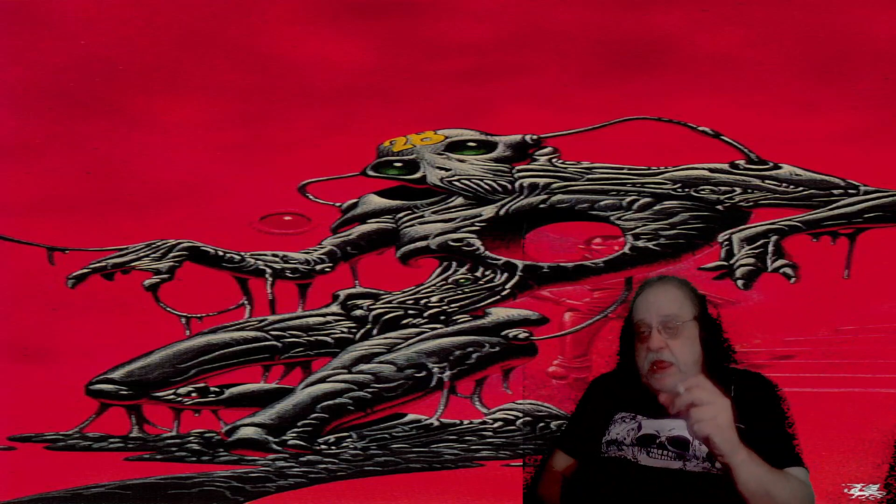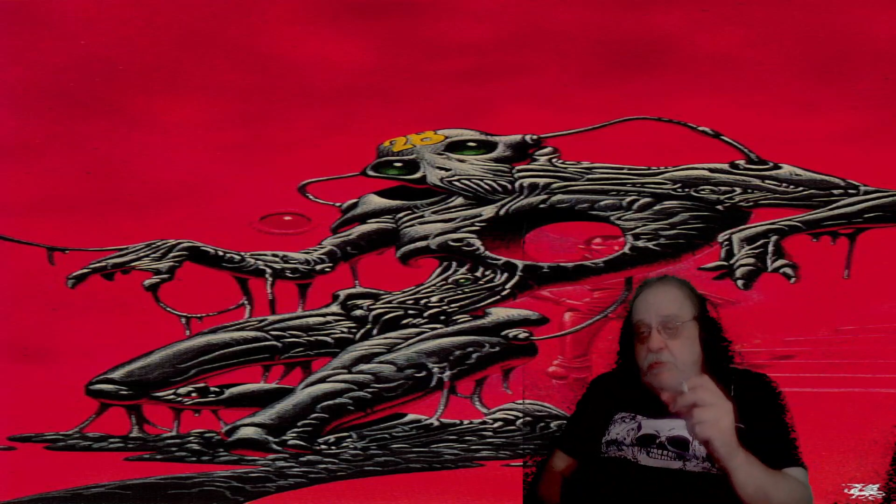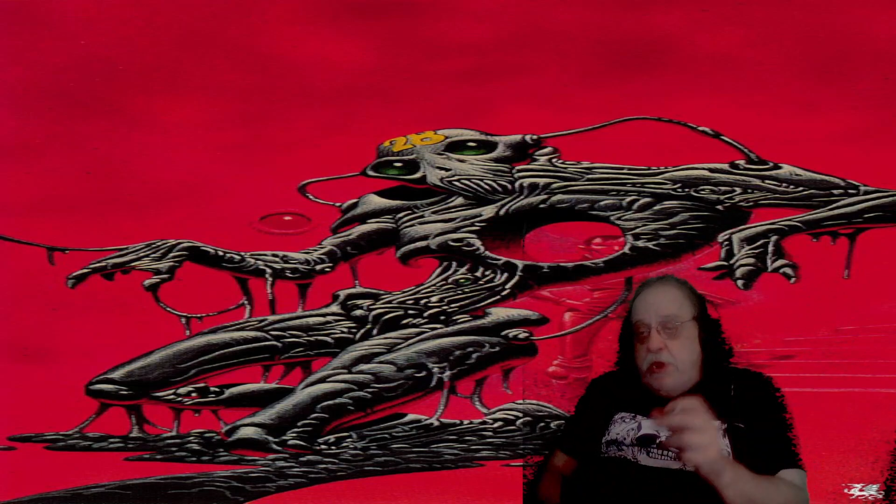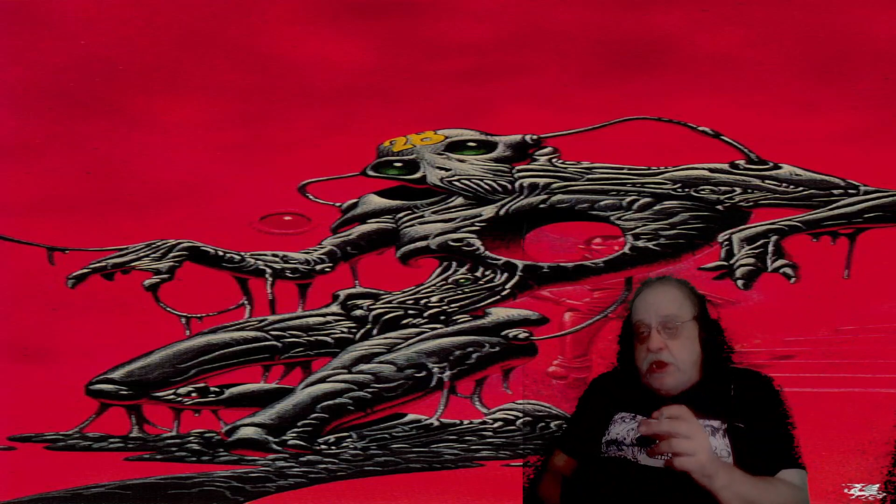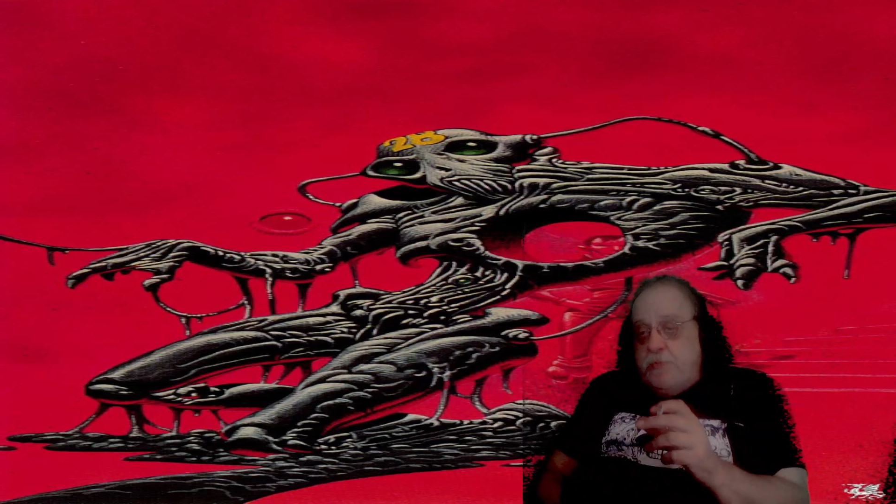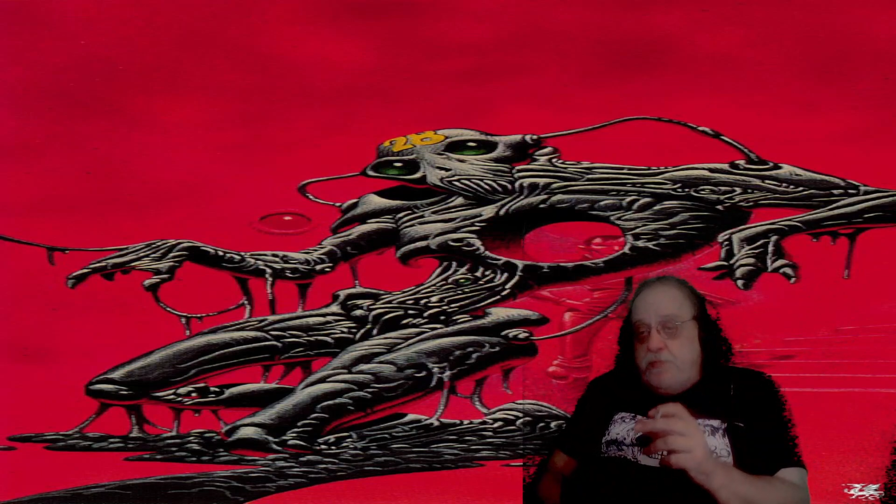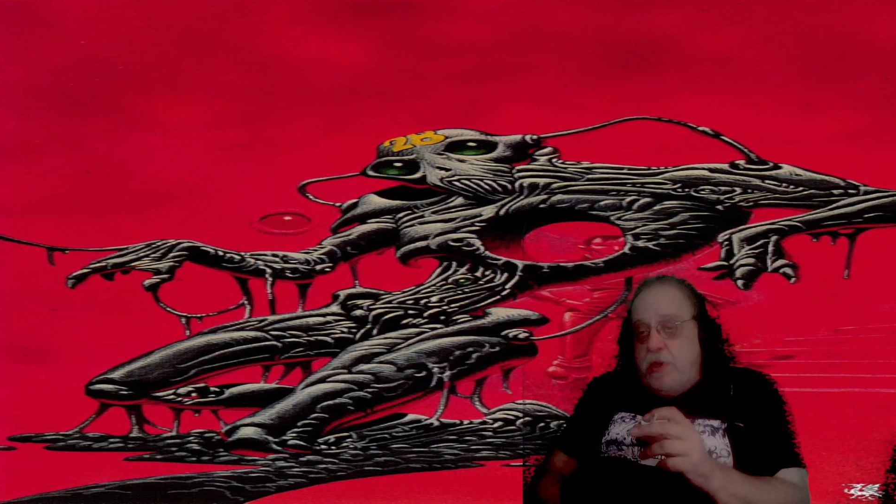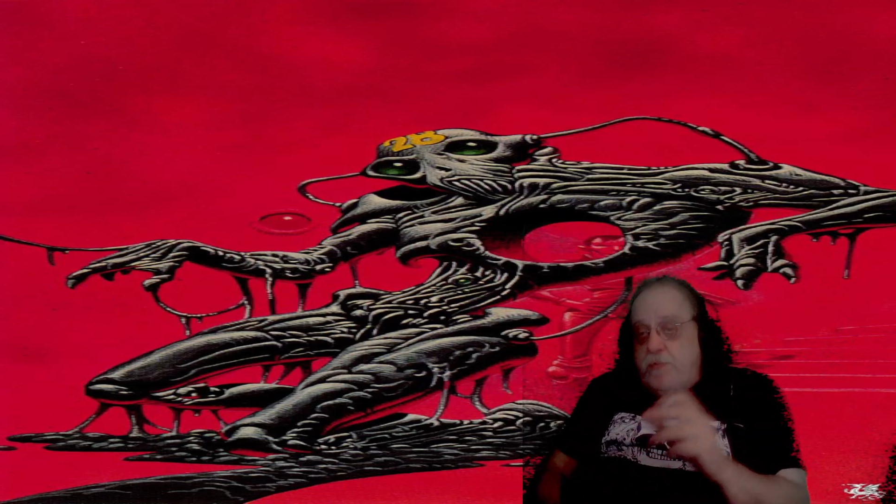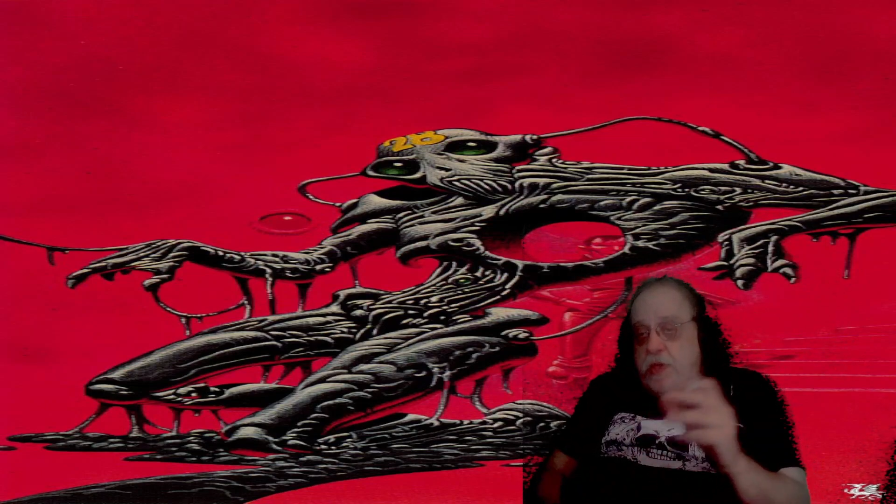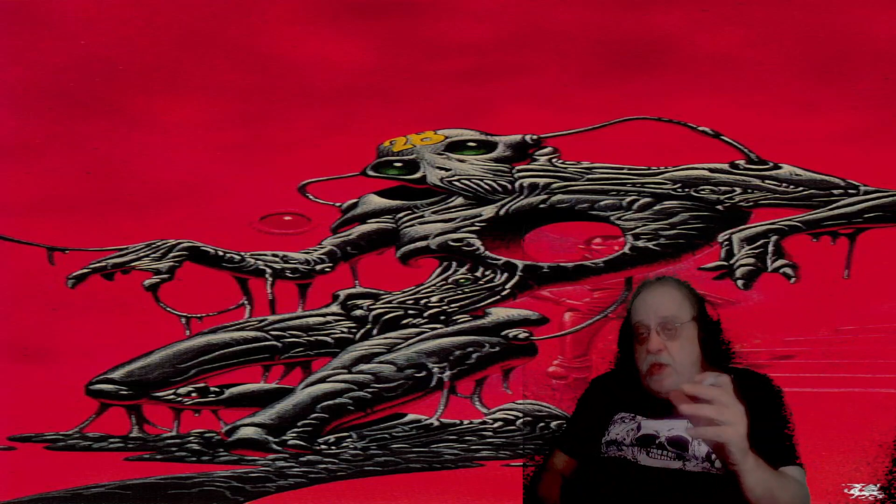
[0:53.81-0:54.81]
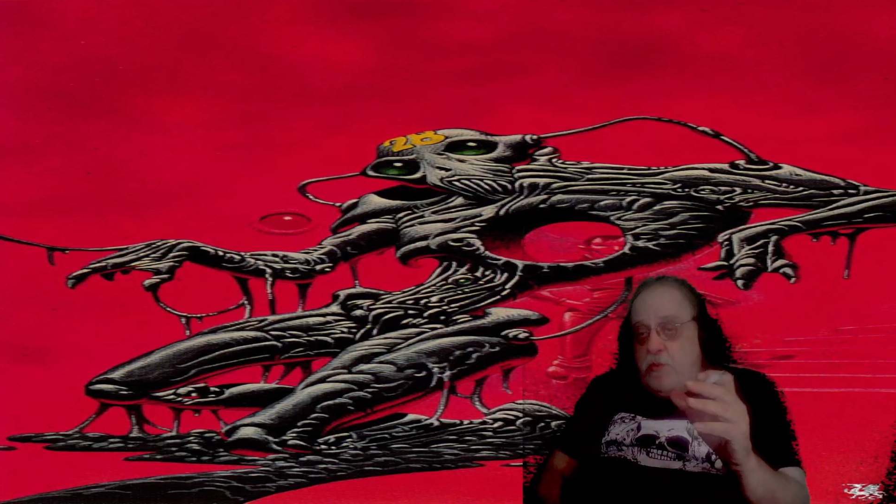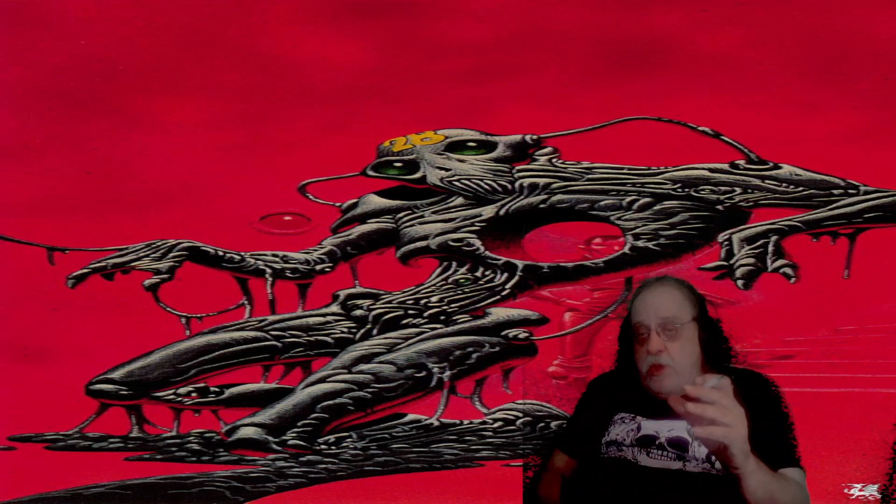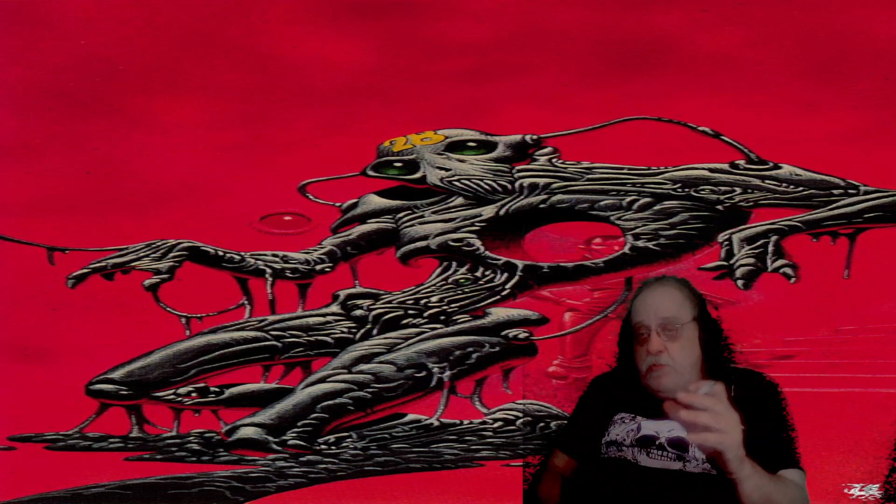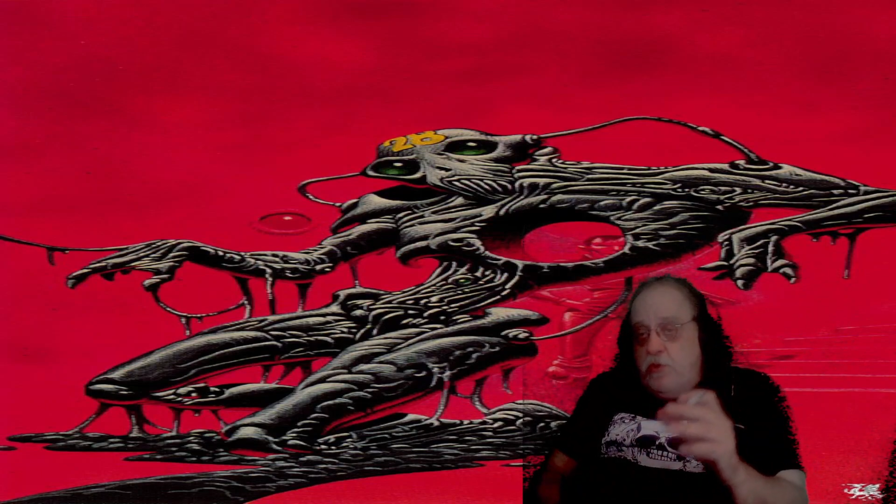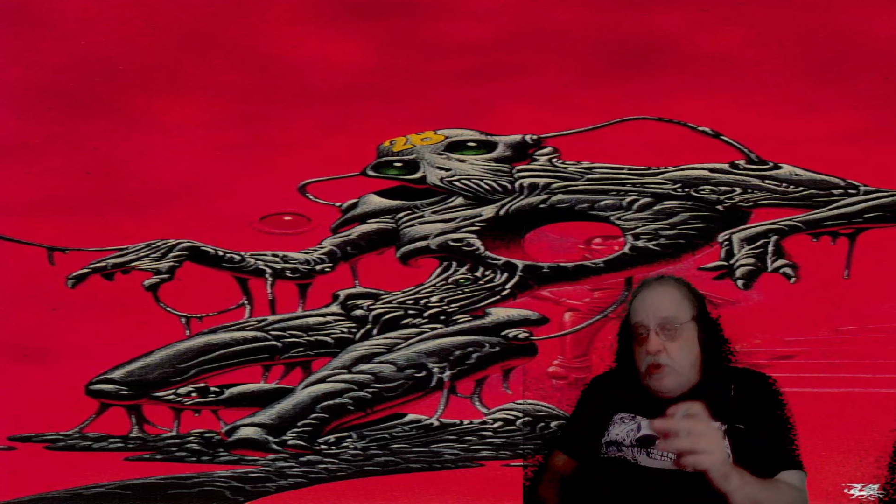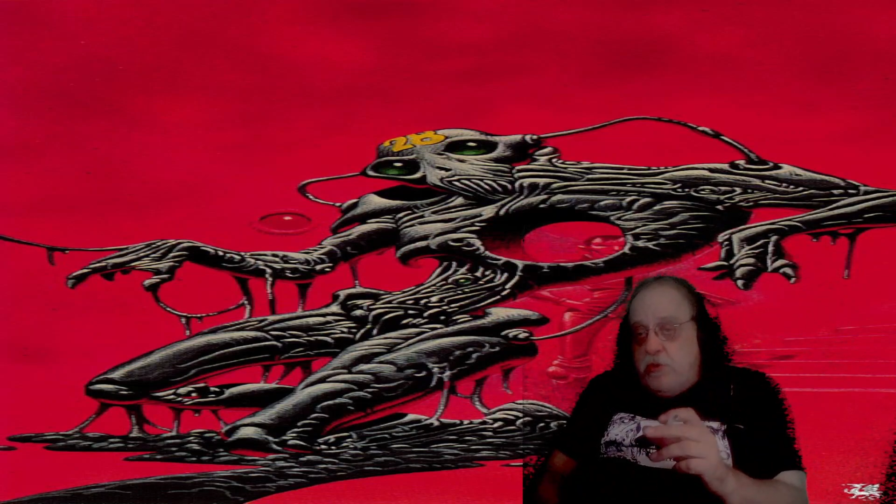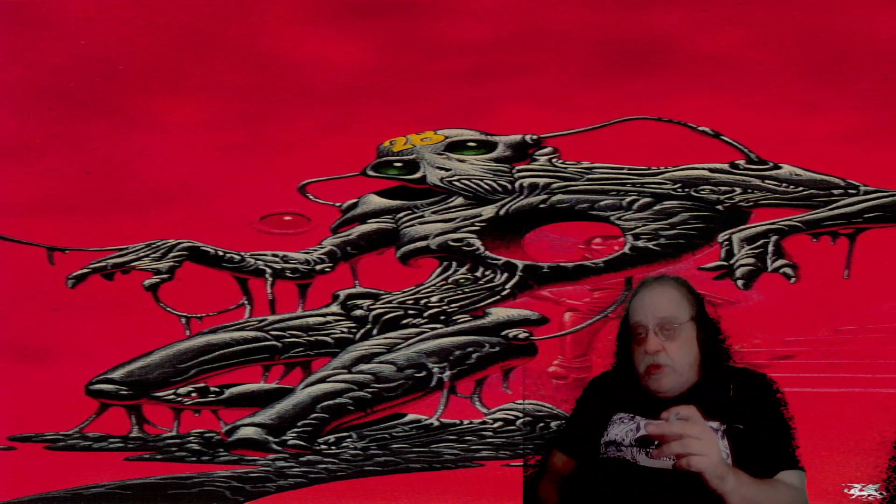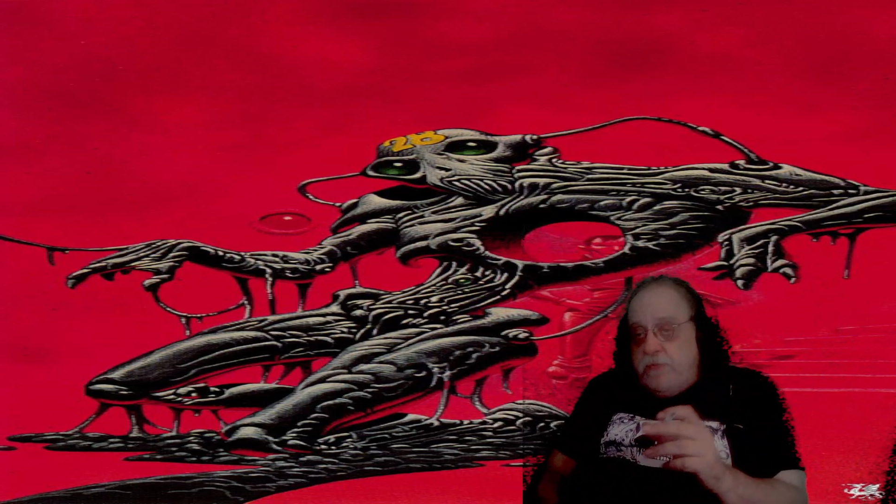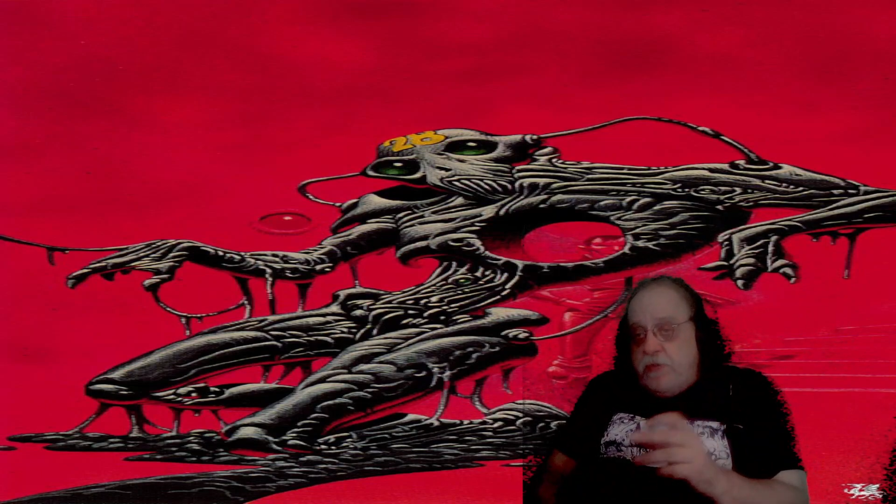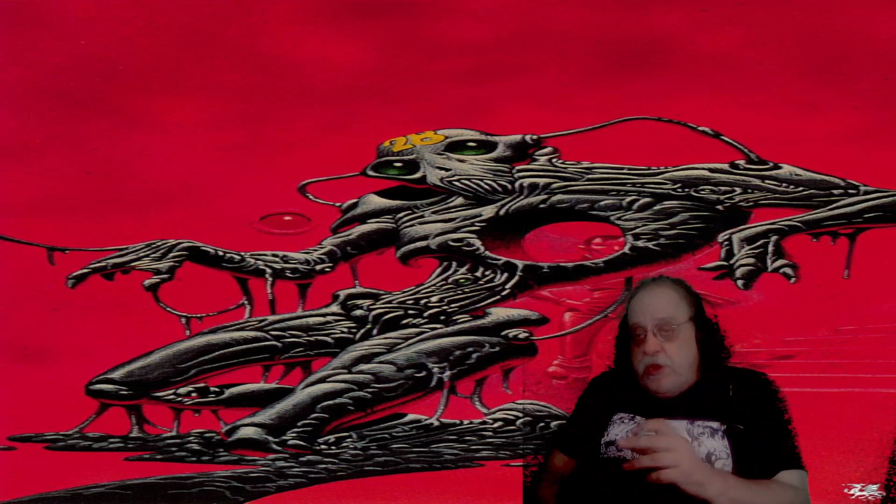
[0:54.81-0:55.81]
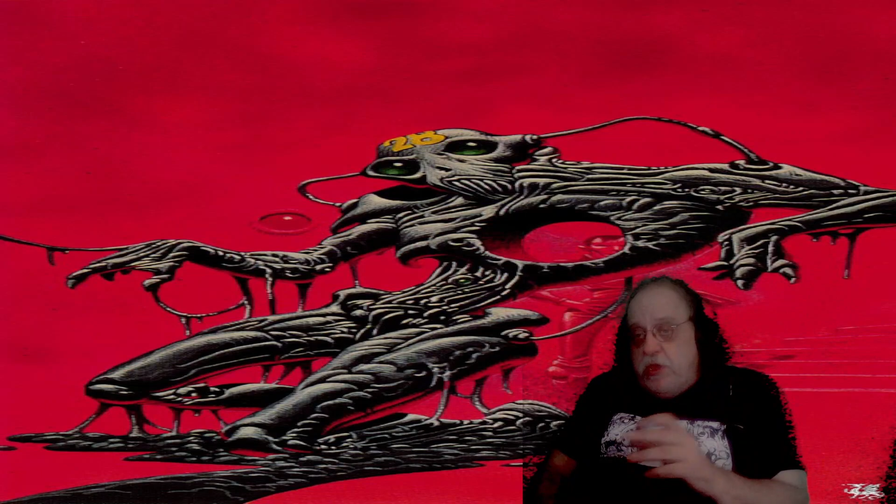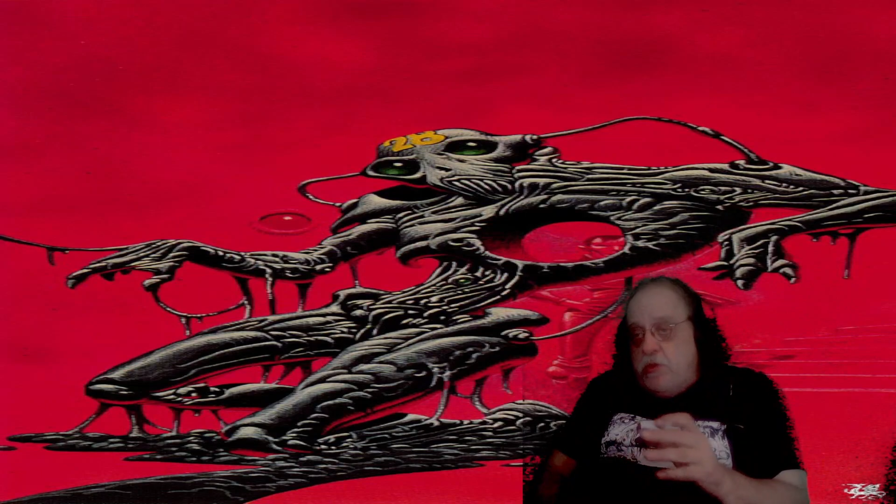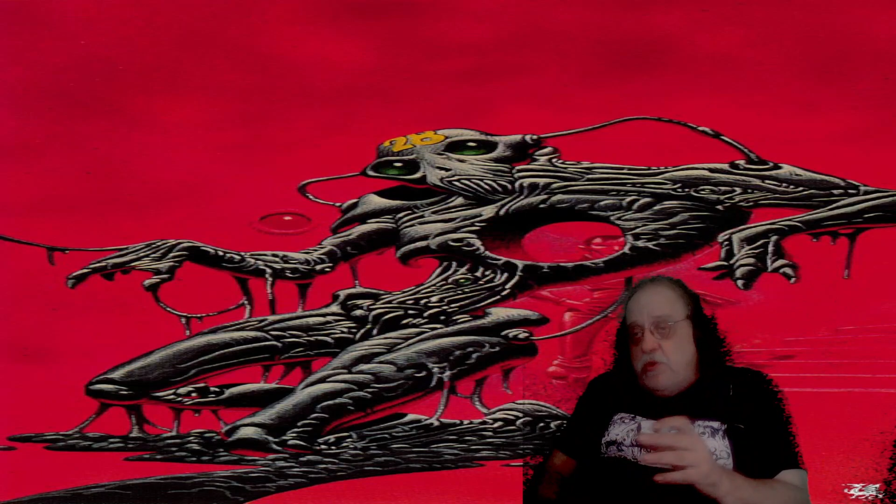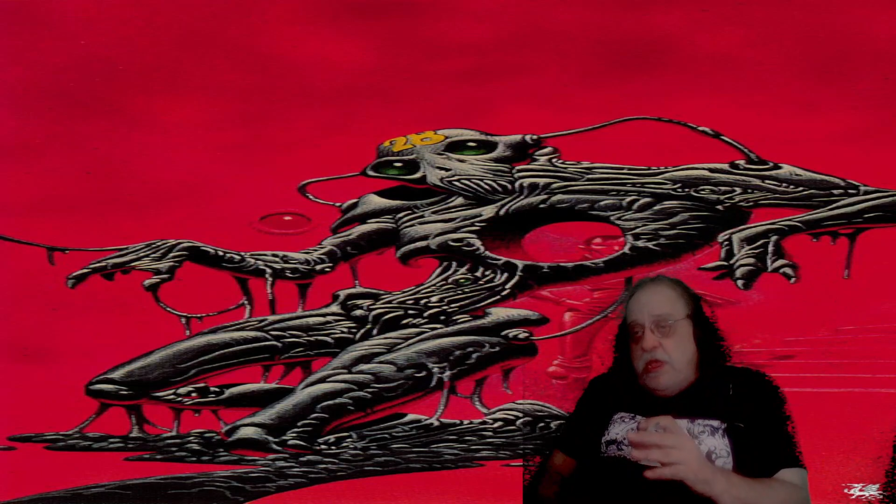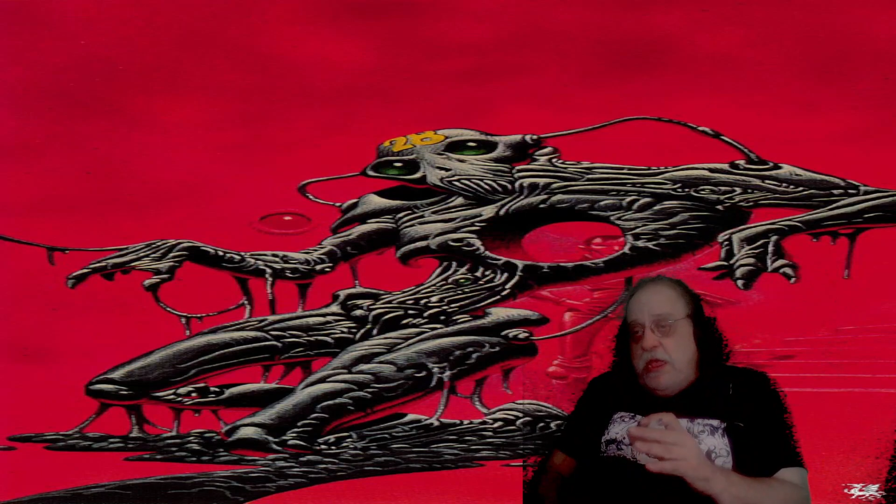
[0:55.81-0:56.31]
wanted to pump out one more quick video,